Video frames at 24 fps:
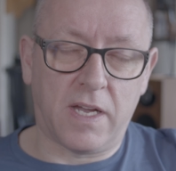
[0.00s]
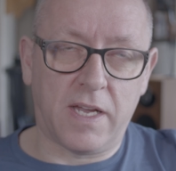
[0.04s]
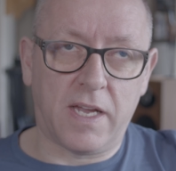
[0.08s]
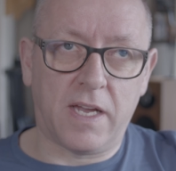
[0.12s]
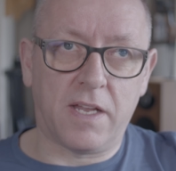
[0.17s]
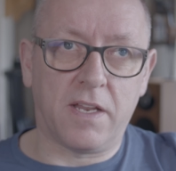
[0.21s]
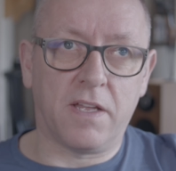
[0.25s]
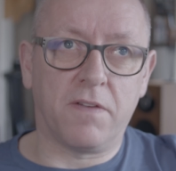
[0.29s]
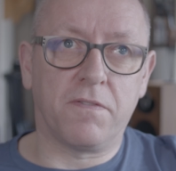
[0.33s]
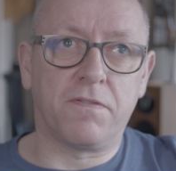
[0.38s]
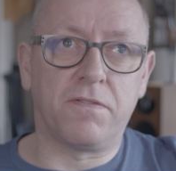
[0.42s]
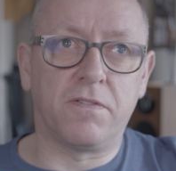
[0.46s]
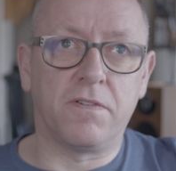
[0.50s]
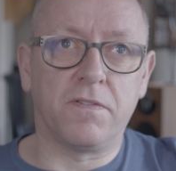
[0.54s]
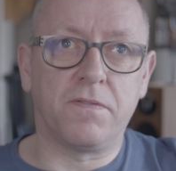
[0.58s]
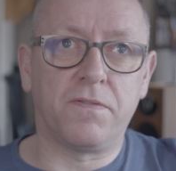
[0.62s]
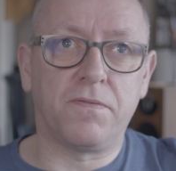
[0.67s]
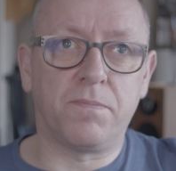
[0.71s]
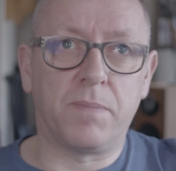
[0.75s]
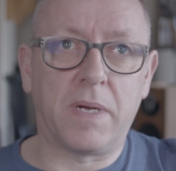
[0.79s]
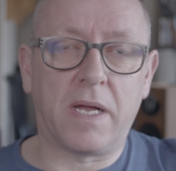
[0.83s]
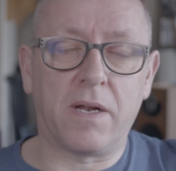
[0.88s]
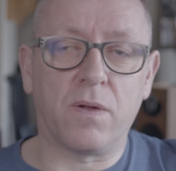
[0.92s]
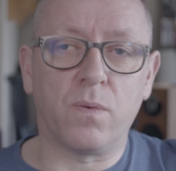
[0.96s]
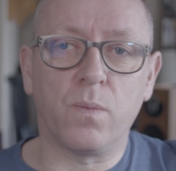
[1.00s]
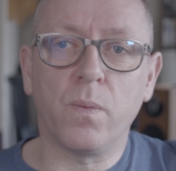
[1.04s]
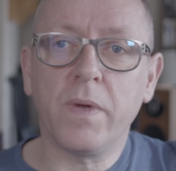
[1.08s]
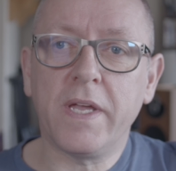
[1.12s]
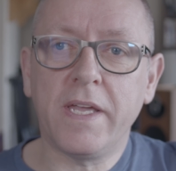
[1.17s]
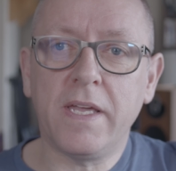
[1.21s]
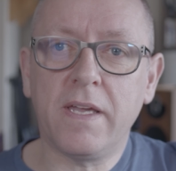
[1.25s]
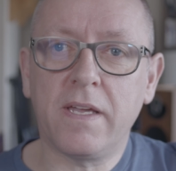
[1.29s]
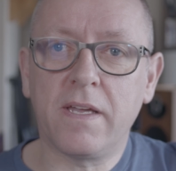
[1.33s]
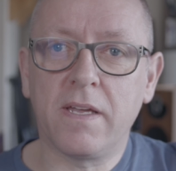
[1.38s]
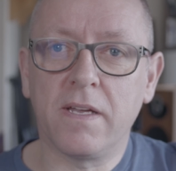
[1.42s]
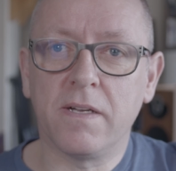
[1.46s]
I had it for about a
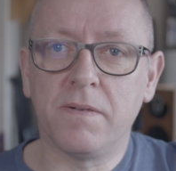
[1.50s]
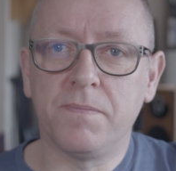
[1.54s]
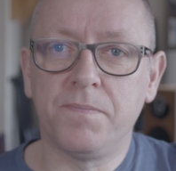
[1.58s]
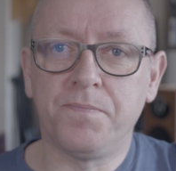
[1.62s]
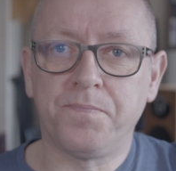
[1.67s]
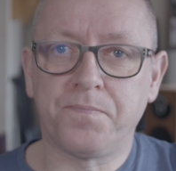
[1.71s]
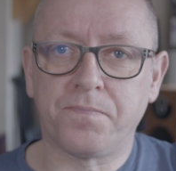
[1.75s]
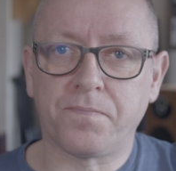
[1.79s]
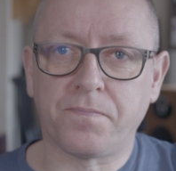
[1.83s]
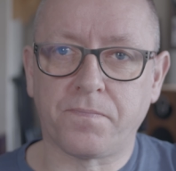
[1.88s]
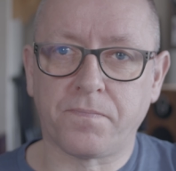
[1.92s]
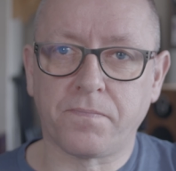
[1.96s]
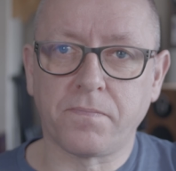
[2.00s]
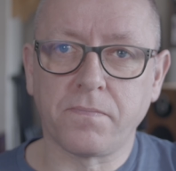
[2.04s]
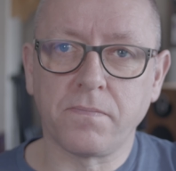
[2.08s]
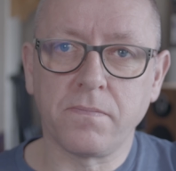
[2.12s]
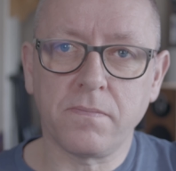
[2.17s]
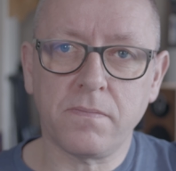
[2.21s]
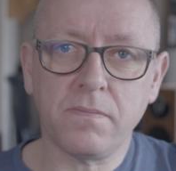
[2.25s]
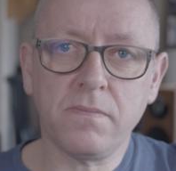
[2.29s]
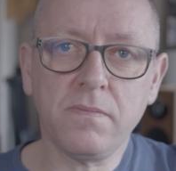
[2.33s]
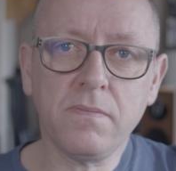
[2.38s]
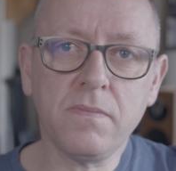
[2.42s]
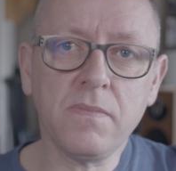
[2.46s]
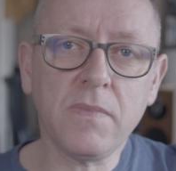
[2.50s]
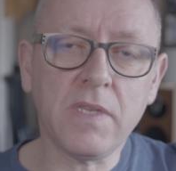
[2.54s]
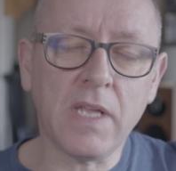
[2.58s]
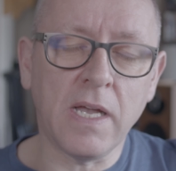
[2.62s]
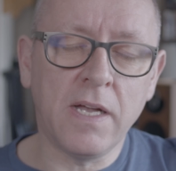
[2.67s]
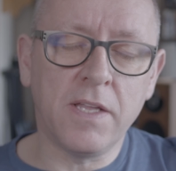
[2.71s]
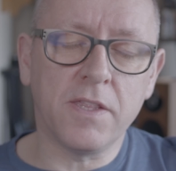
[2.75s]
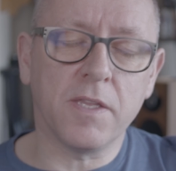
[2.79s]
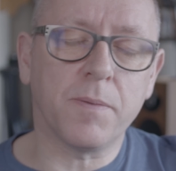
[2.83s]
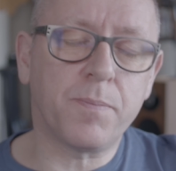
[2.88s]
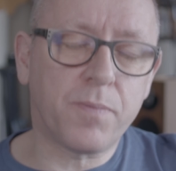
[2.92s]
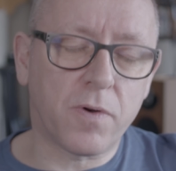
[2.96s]
week,
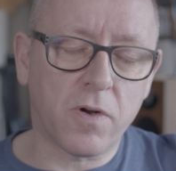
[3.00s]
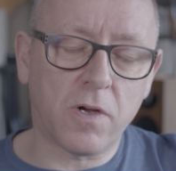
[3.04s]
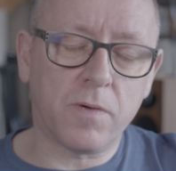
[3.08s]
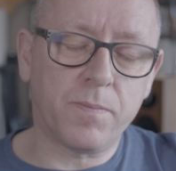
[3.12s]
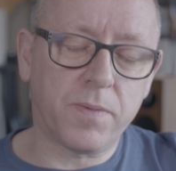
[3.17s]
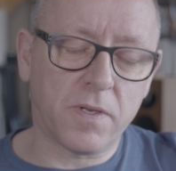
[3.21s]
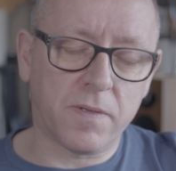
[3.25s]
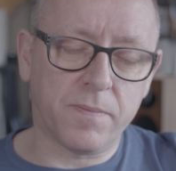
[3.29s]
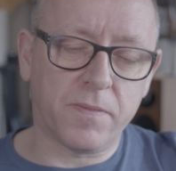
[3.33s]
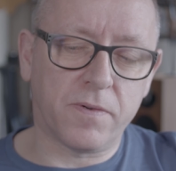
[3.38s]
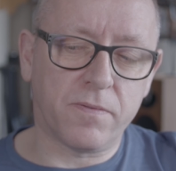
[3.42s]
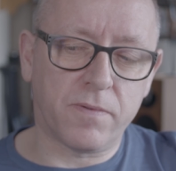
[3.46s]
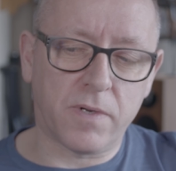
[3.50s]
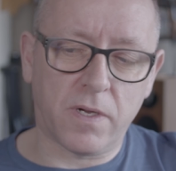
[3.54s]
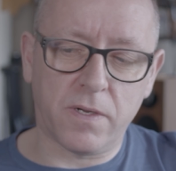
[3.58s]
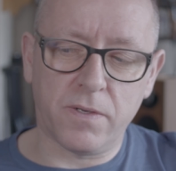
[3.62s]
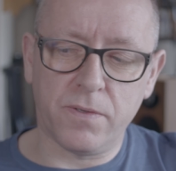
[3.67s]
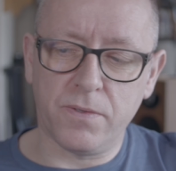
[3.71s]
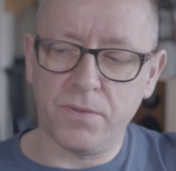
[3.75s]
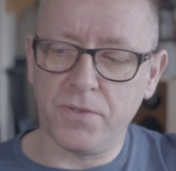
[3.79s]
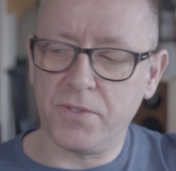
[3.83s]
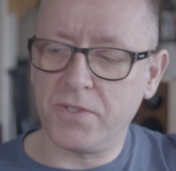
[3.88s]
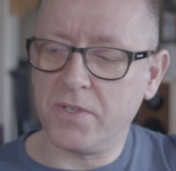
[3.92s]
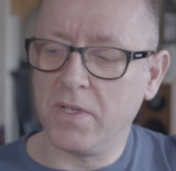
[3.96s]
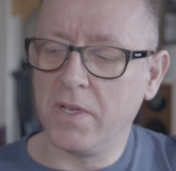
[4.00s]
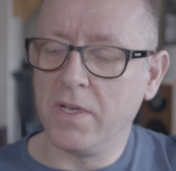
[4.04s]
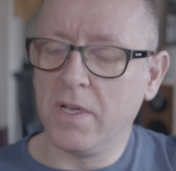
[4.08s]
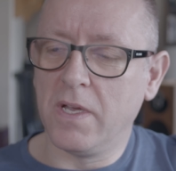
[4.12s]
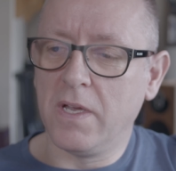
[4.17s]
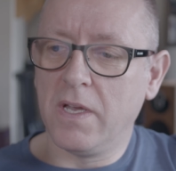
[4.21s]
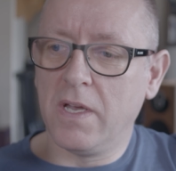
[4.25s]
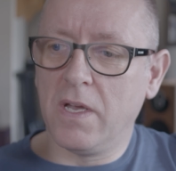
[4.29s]
and the problem arose